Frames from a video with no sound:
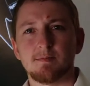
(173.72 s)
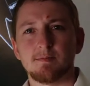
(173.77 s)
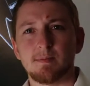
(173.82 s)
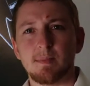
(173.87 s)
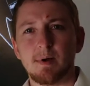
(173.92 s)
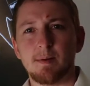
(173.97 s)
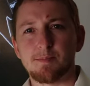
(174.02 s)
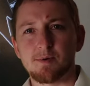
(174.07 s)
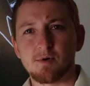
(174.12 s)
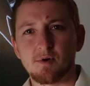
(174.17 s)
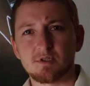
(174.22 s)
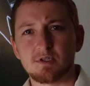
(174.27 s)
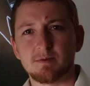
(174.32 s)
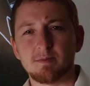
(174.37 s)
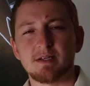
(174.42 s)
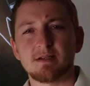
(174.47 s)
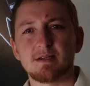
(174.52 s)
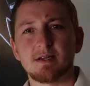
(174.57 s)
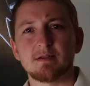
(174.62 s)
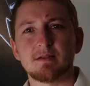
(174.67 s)

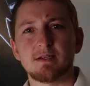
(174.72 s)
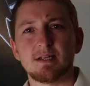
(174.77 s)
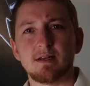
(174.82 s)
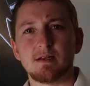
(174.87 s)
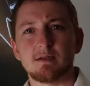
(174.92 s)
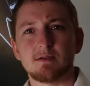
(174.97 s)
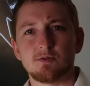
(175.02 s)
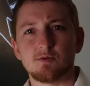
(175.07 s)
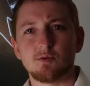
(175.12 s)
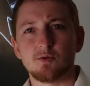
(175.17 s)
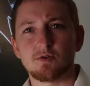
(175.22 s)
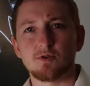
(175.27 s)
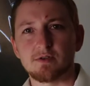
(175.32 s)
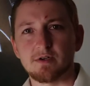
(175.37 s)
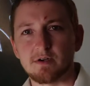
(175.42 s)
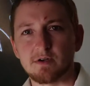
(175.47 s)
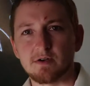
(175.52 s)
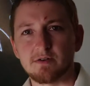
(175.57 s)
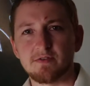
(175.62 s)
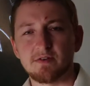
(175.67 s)
approximate that needle to your
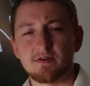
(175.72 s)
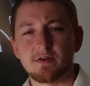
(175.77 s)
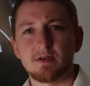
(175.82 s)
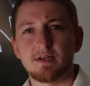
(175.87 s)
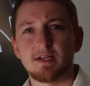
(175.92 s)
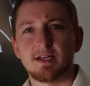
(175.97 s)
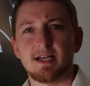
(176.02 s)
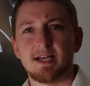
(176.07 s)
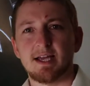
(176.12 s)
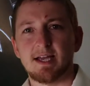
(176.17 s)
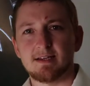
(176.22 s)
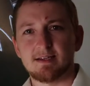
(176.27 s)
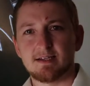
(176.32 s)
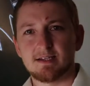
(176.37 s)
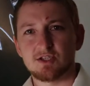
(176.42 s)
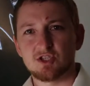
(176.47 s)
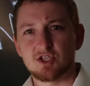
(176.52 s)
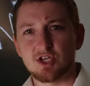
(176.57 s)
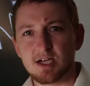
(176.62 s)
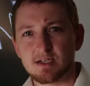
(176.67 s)
nerve and
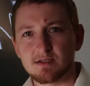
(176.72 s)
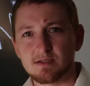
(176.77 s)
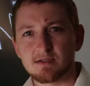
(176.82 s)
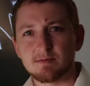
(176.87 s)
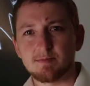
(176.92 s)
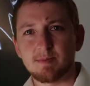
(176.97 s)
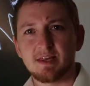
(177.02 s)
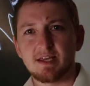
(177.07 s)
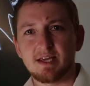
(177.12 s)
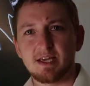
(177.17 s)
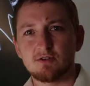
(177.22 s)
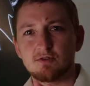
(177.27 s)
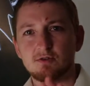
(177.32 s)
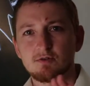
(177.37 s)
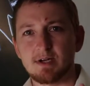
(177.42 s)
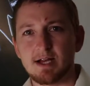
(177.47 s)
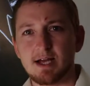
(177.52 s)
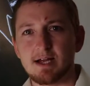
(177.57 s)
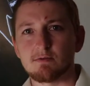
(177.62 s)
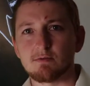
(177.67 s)
inject this medication
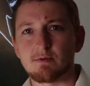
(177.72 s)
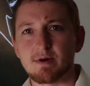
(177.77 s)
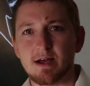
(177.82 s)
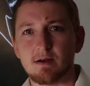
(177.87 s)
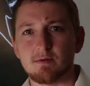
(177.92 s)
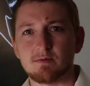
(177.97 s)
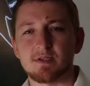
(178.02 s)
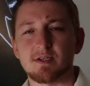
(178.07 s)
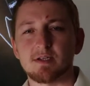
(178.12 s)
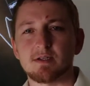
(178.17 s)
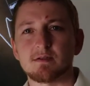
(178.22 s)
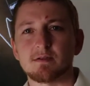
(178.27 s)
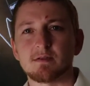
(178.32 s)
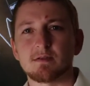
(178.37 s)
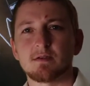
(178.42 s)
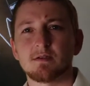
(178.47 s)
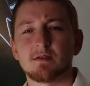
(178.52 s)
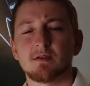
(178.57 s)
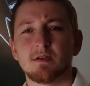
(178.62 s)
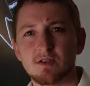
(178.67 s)
around it.
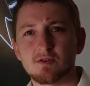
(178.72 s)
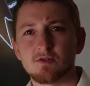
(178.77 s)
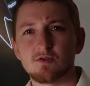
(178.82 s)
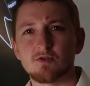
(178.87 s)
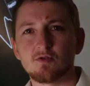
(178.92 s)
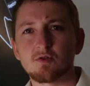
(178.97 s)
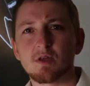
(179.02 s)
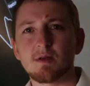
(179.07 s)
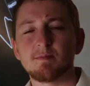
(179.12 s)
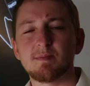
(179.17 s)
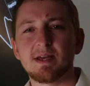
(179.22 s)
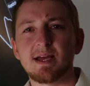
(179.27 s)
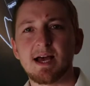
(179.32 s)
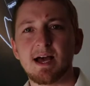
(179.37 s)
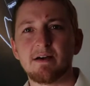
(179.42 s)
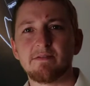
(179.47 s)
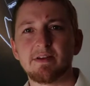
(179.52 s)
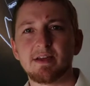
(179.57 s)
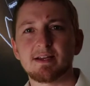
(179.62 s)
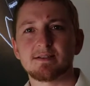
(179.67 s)
So you can be
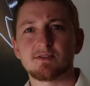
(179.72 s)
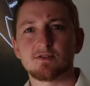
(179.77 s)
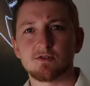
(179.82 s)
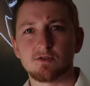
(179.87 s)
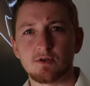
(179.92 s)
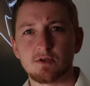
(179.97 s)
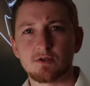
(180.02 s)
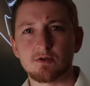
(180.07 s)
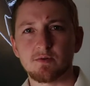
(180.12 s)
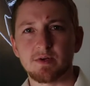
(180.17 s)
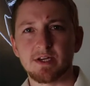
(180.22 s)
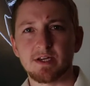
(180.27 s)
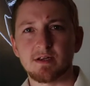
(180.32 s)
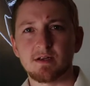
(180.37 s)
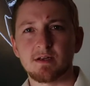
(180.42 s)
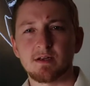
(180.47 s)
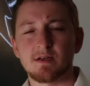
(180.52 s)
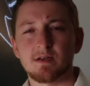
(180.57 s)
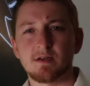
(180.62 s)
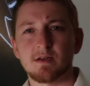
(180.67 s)
having a surgery
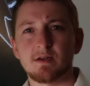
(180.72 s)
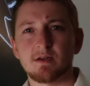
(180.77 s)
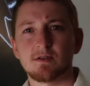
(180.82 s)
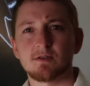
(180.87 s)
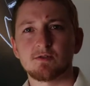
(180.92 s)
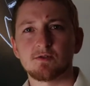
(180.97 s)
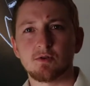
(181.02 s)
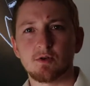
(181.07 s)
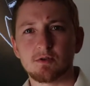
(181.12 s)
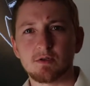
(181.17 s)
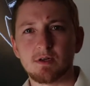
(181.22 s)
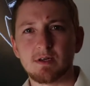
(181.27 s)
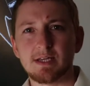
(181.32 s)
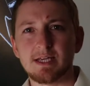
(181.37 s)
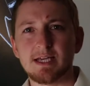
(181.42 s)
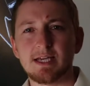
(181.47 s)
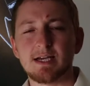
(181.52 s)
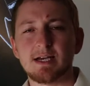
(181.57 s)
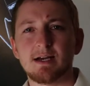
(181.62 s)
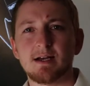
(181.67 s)

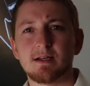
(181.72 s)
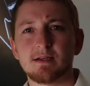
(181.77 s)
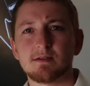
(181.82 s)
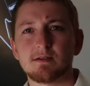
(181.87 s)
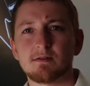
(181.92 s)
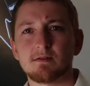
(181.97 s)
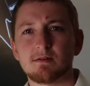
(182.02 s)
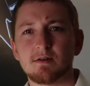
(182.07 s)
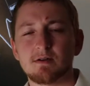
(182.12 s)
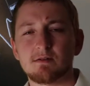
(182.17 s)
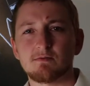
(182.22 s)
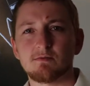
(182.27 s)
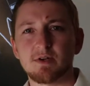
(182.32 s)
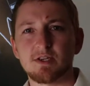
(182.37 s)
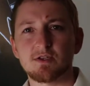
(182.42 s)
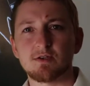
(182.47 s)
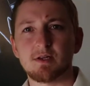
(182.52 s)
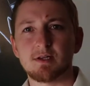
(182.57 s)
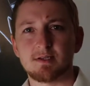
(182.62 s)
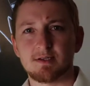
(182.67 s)
totally under
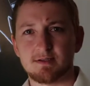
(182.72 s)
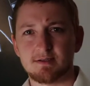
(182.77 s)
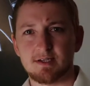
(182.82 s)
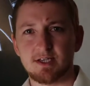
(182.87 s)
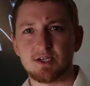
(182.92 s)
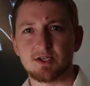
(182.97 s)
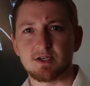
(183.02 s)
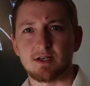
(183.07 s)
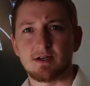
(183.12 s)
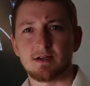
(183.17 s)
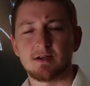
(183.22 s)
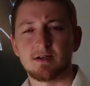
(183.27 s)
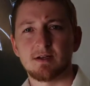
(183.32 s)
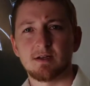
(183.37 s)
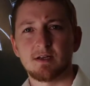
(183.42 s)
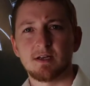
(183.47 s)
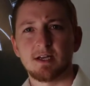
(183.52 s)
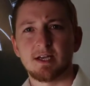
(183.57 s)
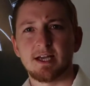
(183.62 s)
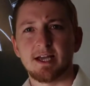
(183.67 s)
regional anesthesia.
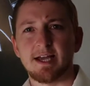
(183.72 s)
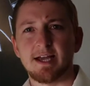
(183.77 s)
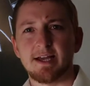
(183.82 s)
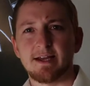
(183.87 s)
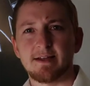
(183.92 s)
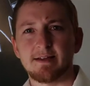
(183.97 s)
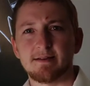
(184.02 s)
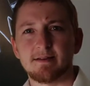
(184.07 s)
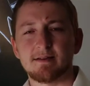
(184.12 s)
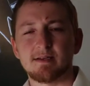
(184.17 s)
And